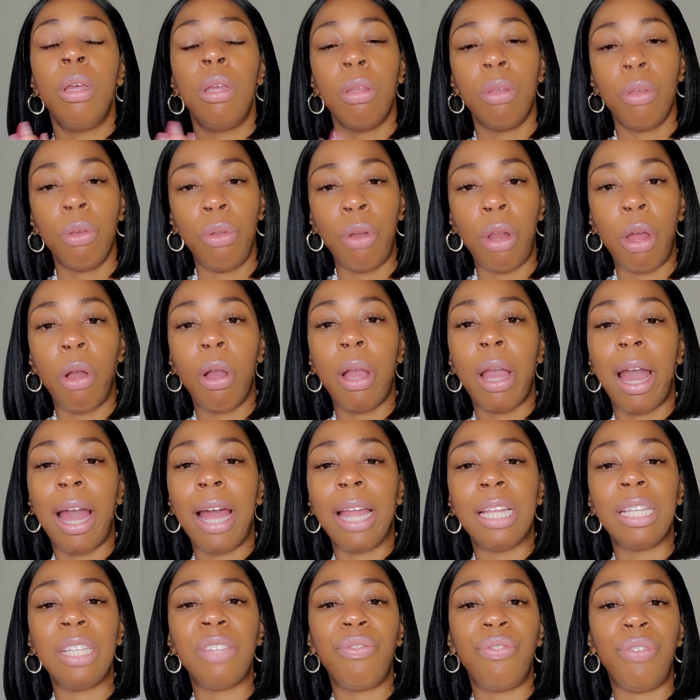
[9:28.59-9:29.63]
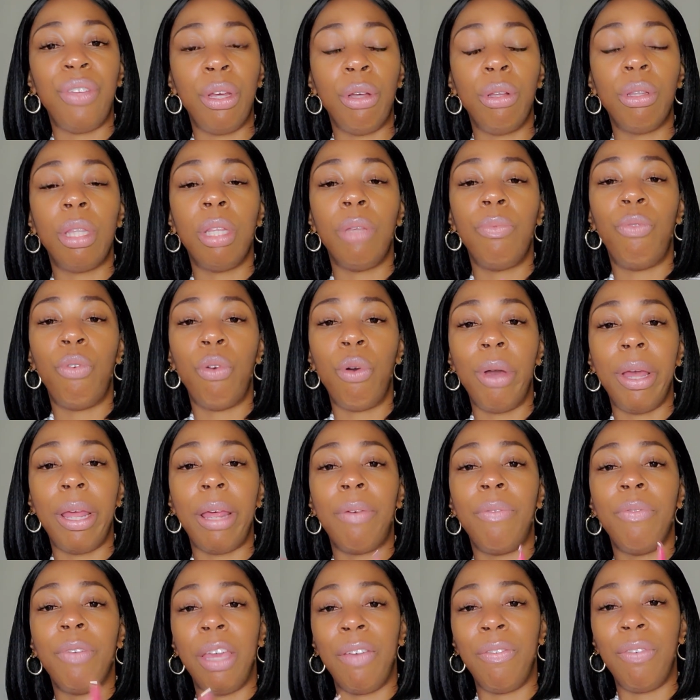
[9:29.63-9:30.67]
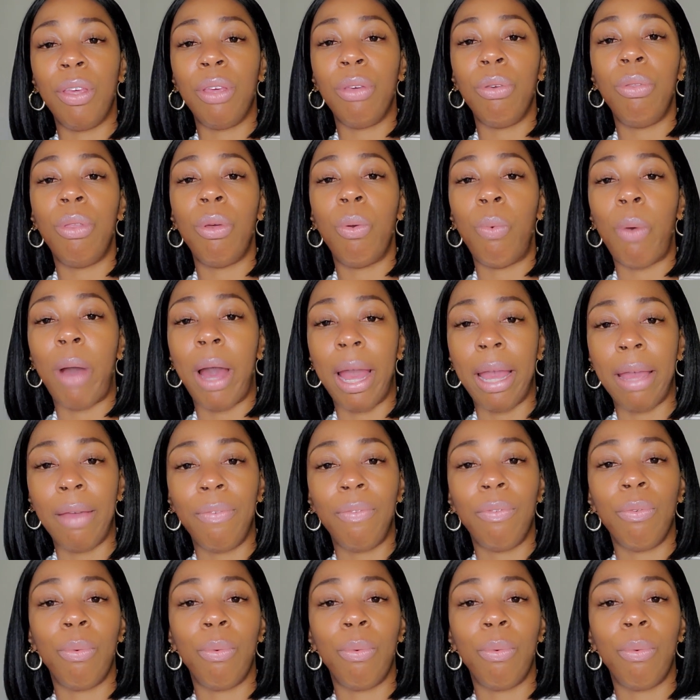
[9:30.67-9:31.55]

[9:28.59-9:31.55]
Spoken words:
you know, God has filled the void of giving you the wife,